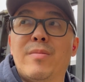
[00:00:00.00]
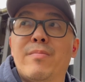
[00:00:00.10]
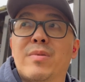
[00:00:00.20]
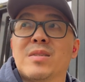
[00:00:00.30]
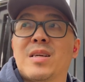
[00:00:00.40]

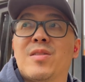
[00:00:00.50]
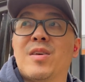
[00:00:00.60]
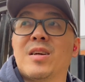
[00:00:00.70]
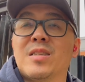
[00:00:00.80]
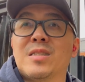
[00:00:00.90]
because I
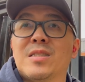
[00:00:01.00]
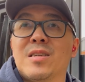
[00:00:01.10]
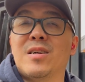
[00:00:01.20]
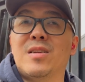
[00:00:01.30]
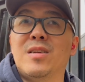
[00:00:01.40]
think it's
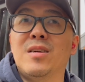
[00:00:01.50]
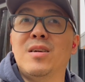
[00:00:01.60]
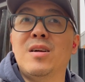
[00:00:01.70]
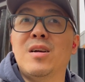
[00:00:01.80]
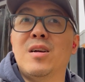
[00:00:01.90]
done
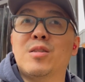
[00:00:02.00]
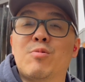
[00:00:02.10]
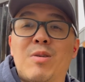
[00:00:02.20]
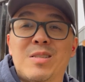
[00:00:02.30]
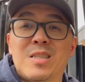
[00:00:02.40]

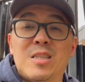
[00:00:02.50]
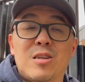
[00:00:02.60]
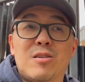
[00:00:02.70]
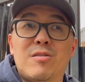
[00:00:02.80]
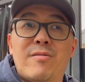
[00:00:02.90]
twice a
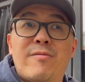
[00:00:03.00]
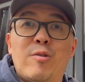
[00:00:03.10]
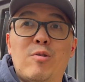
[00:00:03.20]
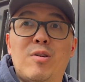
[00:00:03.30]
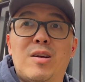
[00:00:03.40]
year
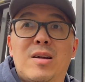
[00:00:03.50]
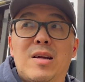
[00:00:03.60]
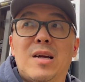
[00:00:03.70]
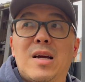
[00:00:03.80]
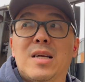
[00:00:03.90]
for
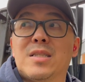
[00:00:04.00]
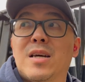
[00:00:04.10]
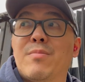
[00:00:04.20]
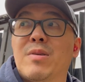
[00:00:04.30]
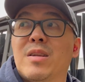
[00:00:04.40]

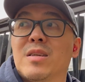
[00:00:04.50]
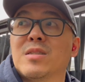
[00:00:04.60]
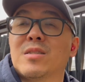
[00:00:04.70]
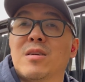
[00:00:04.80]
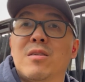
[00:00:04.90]
diabetes.